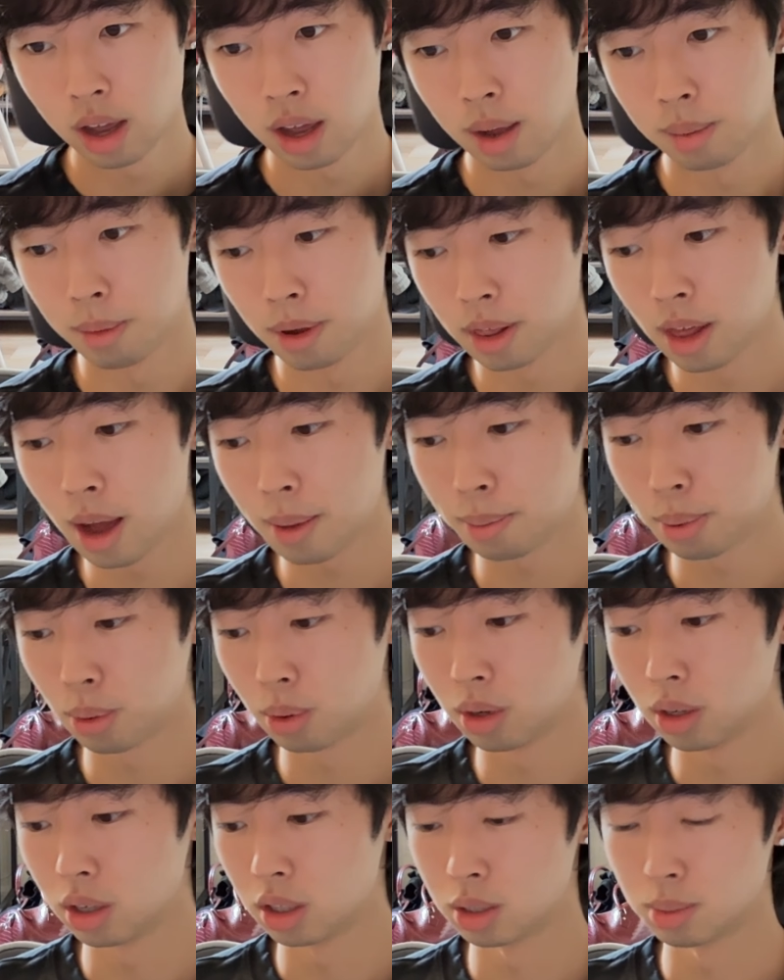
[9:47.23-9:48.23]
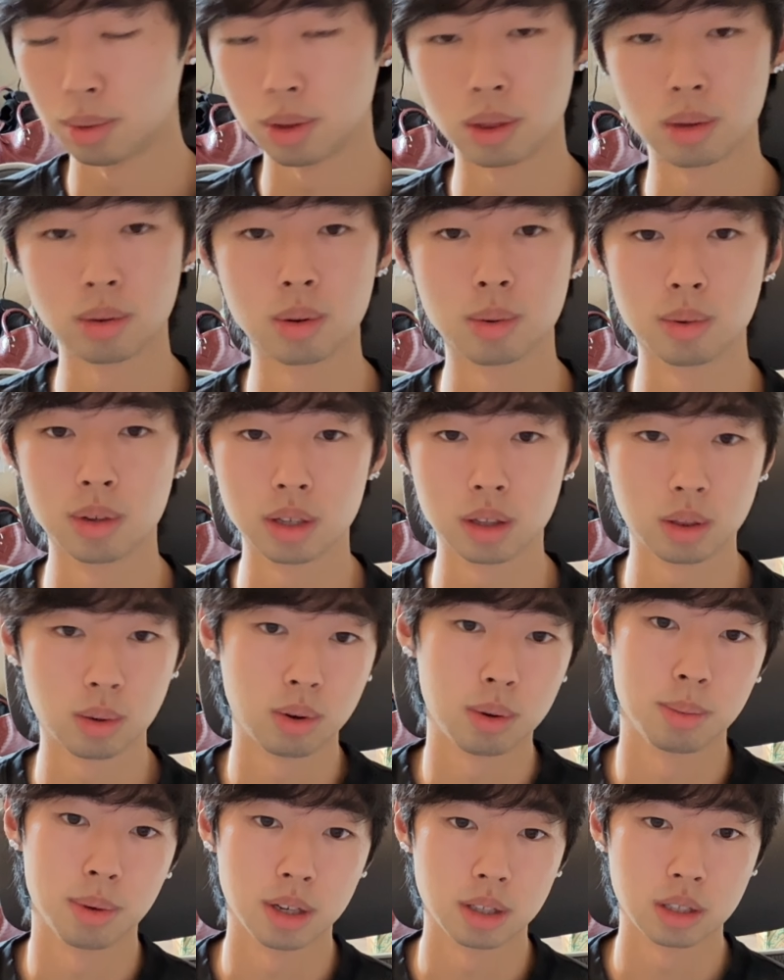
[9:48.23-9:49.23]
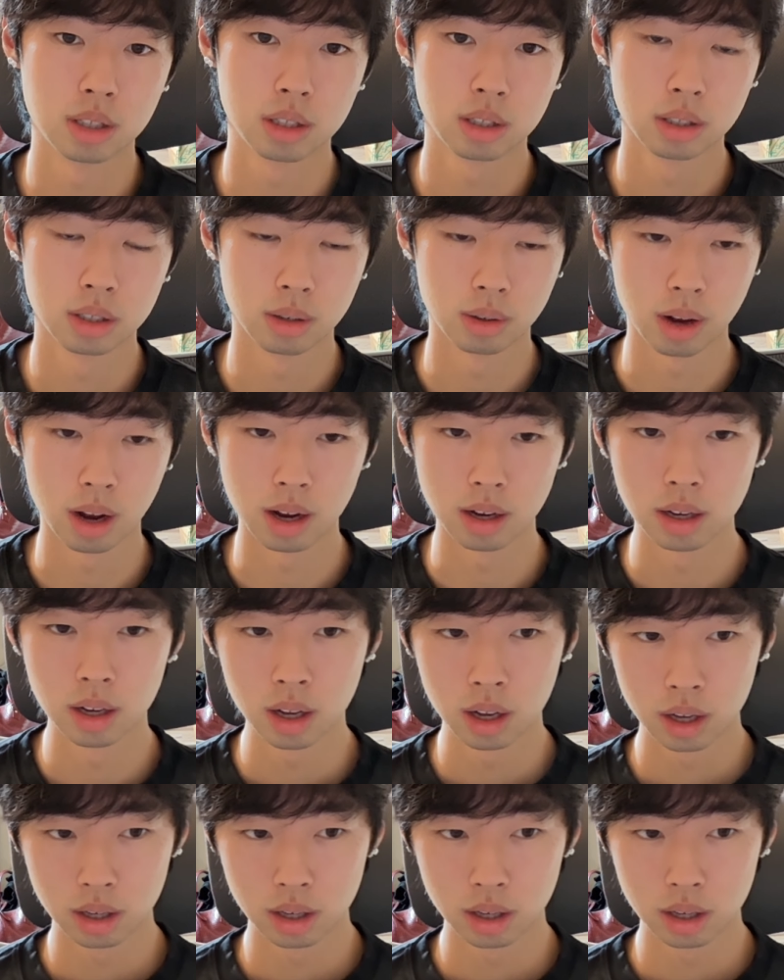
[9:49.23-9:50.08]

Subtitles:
And by that point, it's been 3 months. Okay.